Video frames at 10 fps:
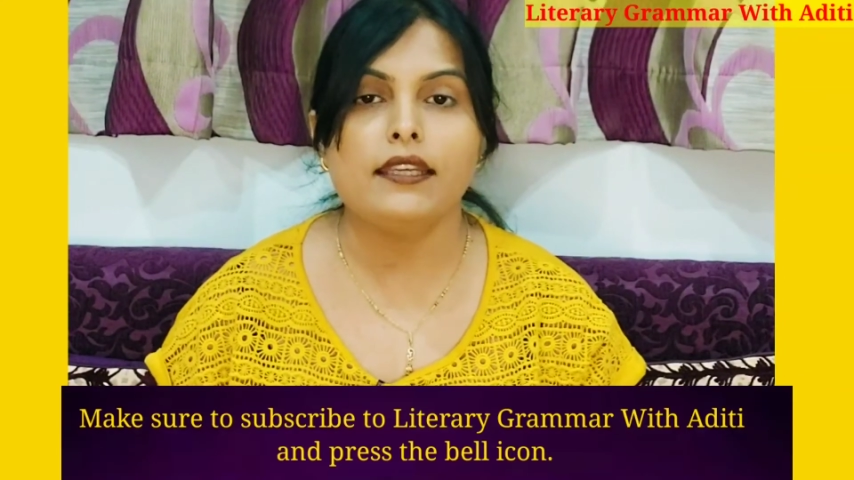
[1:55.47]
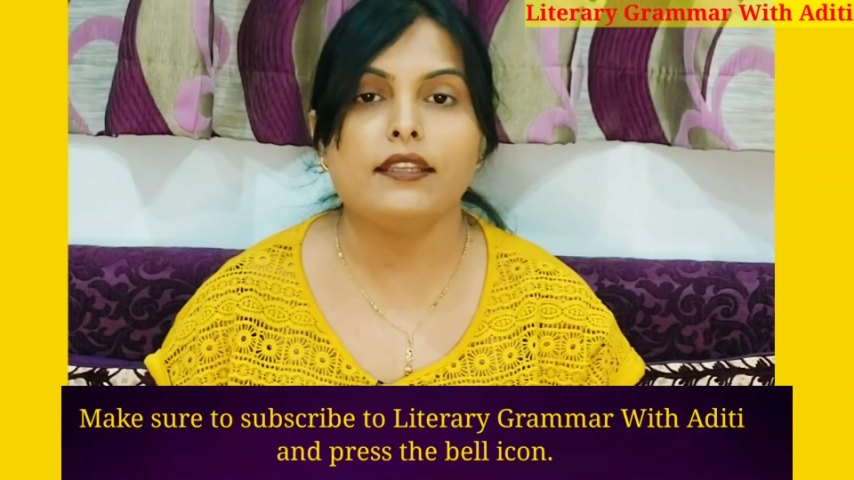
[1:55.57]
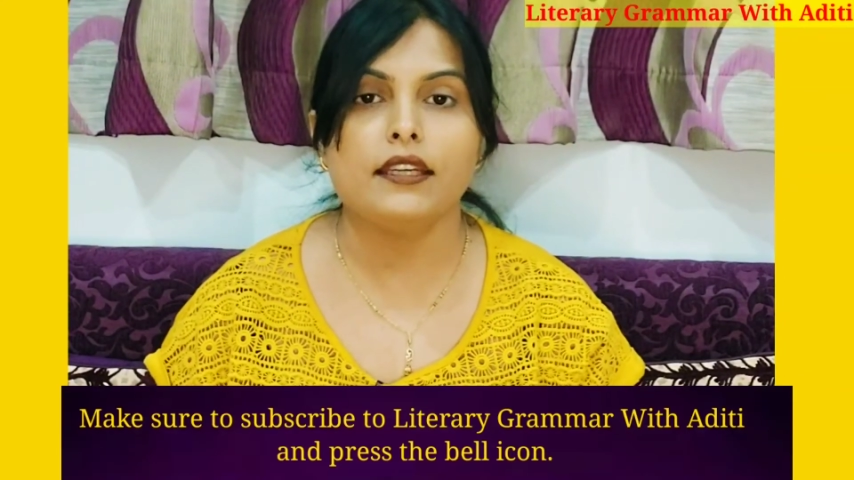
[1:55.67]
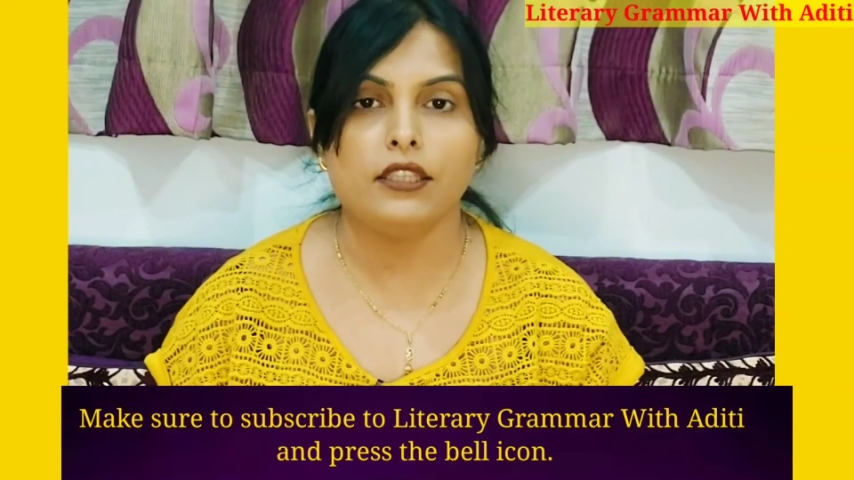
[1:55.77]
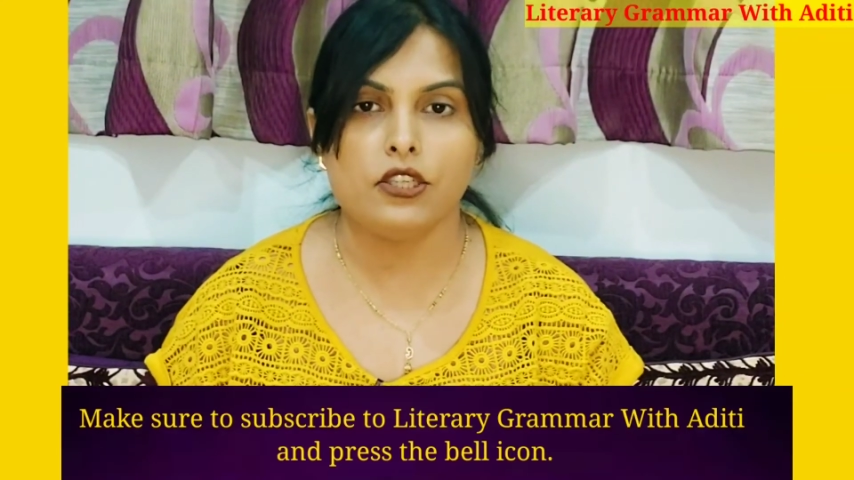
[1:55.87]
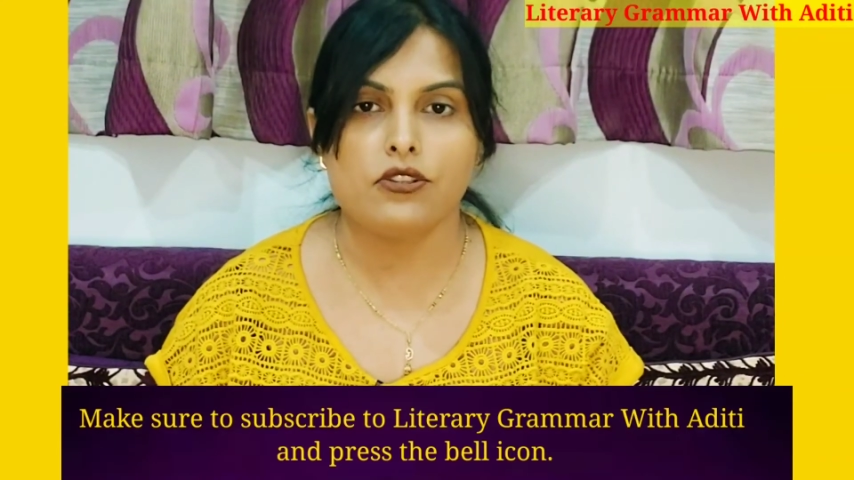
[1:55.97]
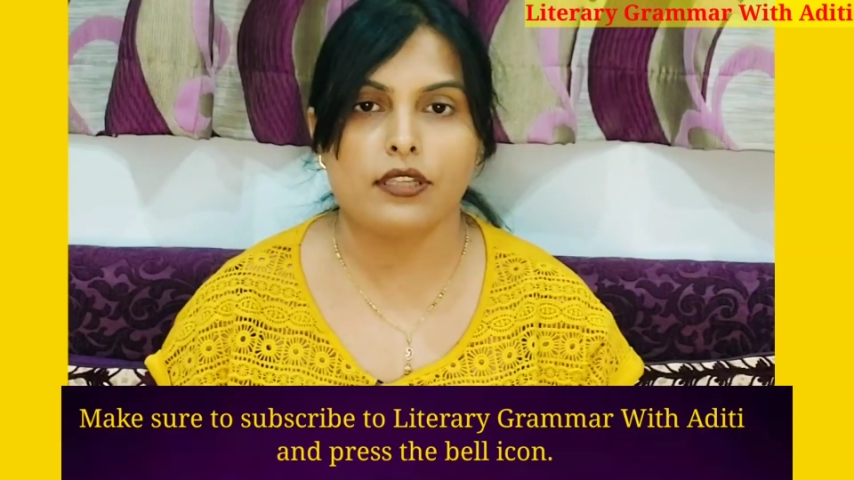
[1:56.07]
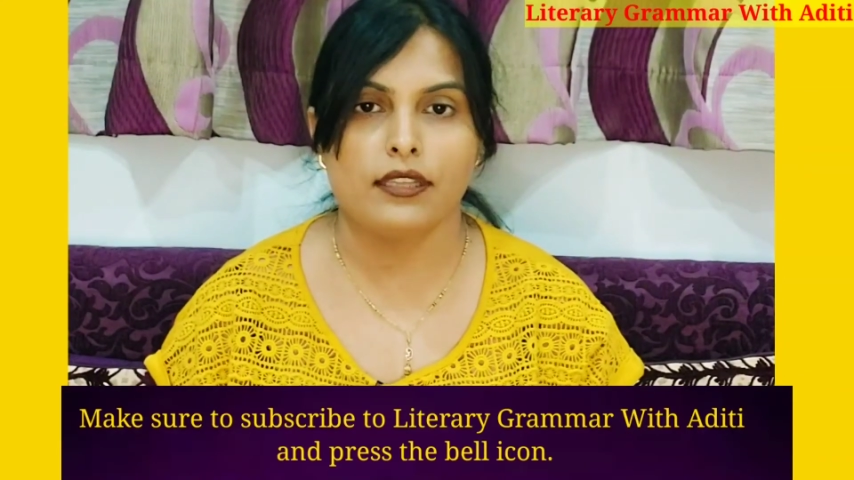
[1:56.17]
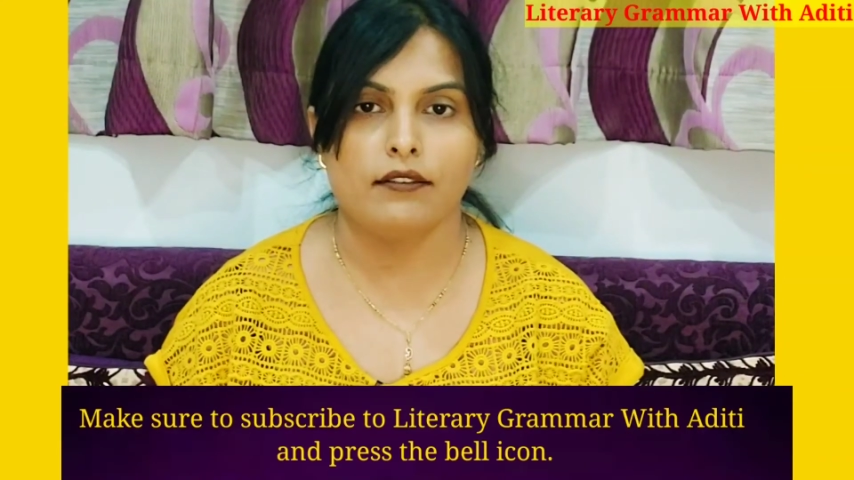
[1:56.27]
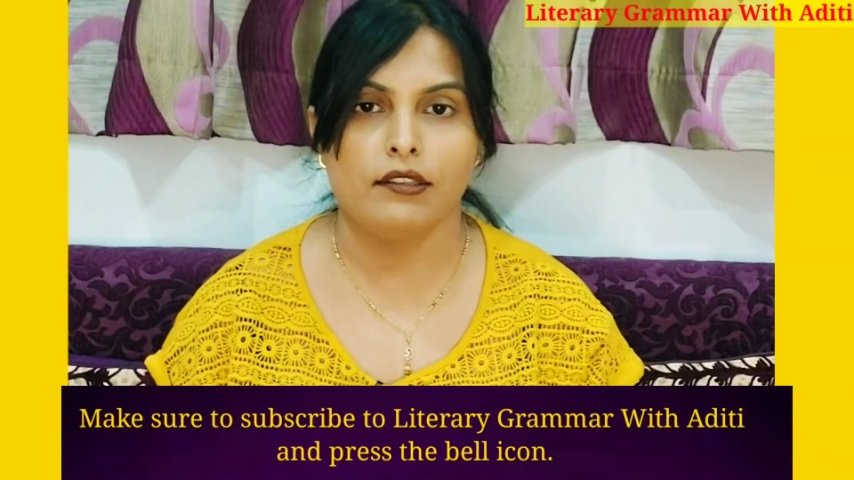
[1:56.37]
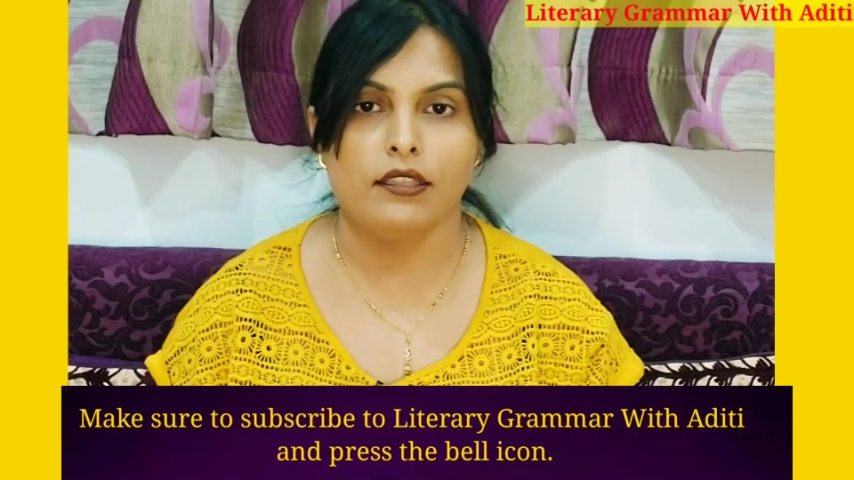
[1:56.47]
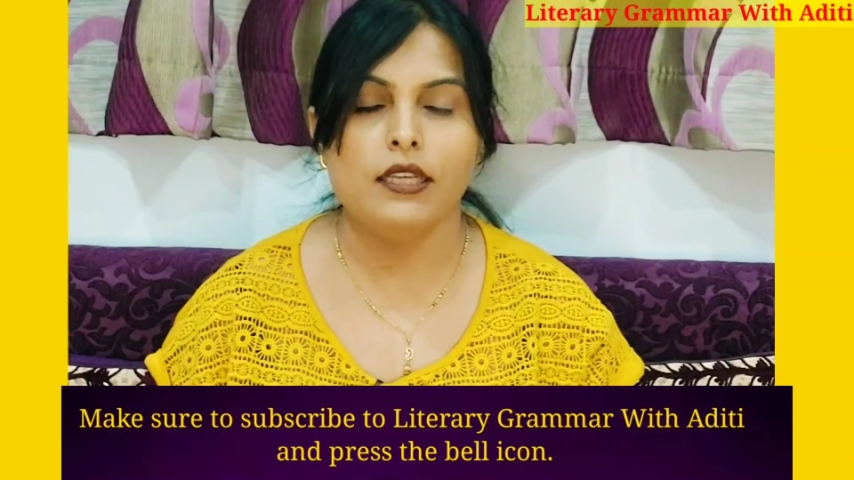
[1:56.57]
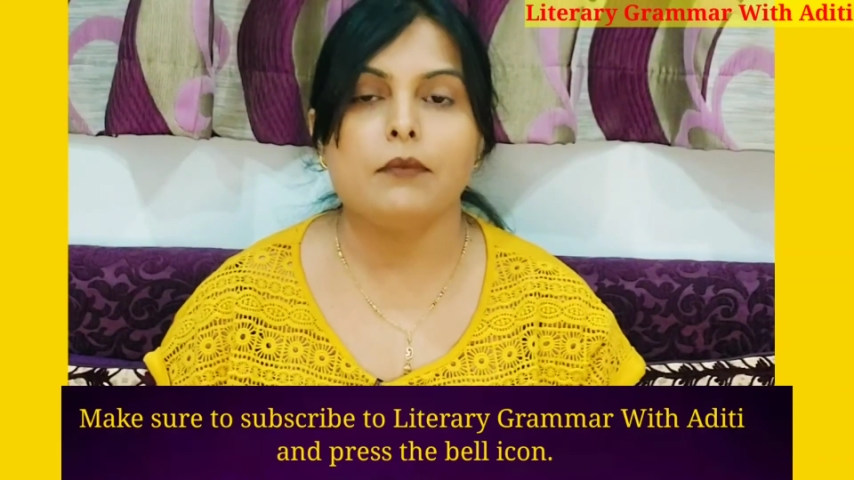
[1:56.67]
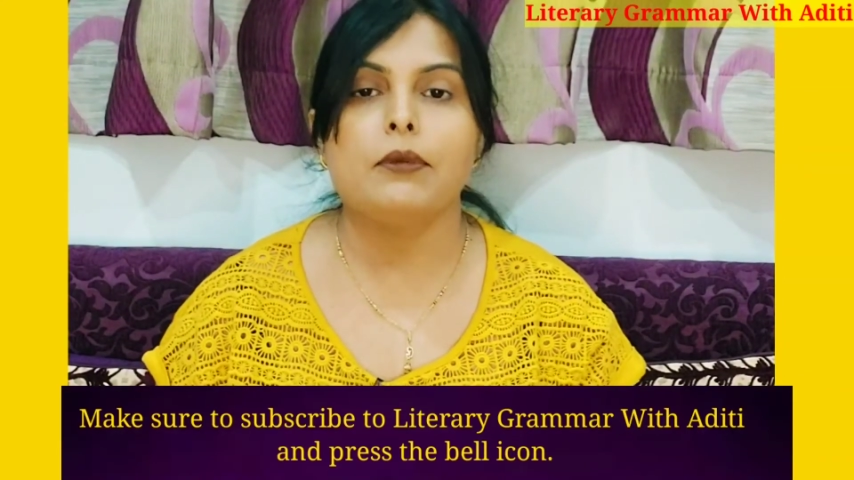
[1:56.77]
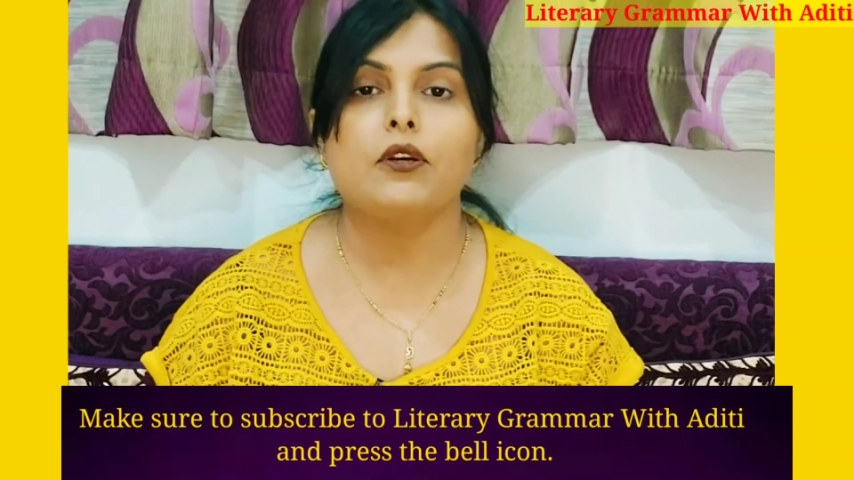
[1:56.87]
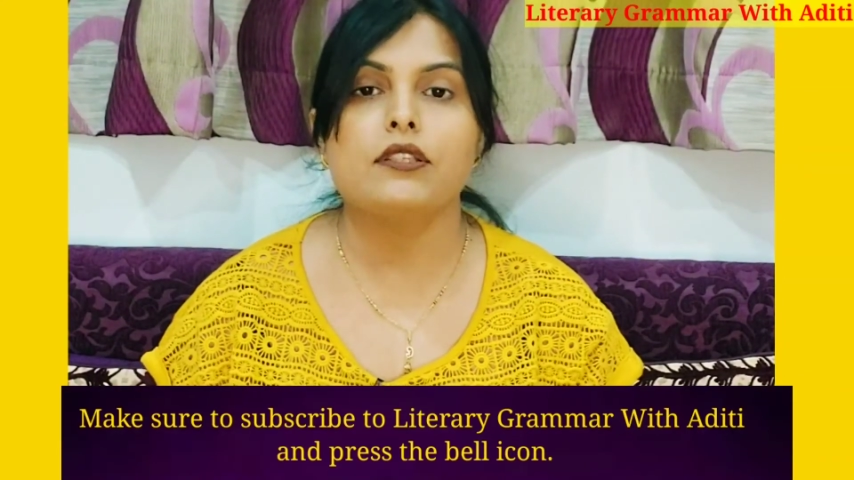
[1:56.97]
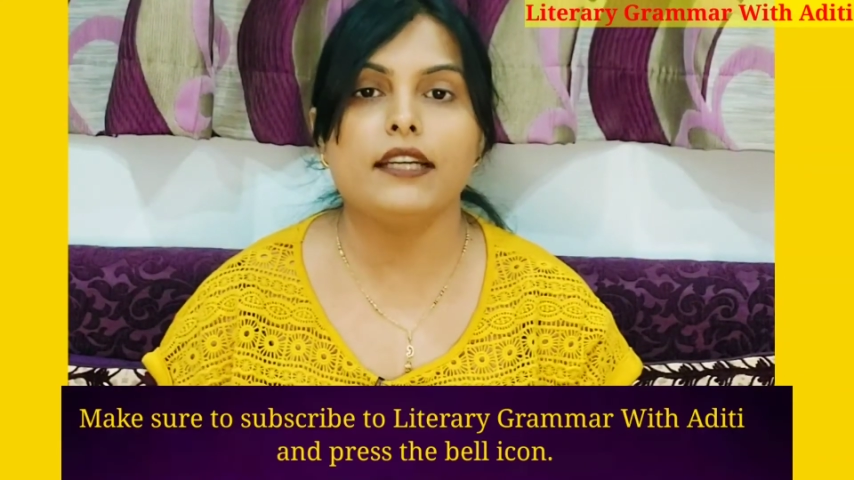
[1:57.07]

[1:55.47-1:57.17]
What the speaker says: the initial level, because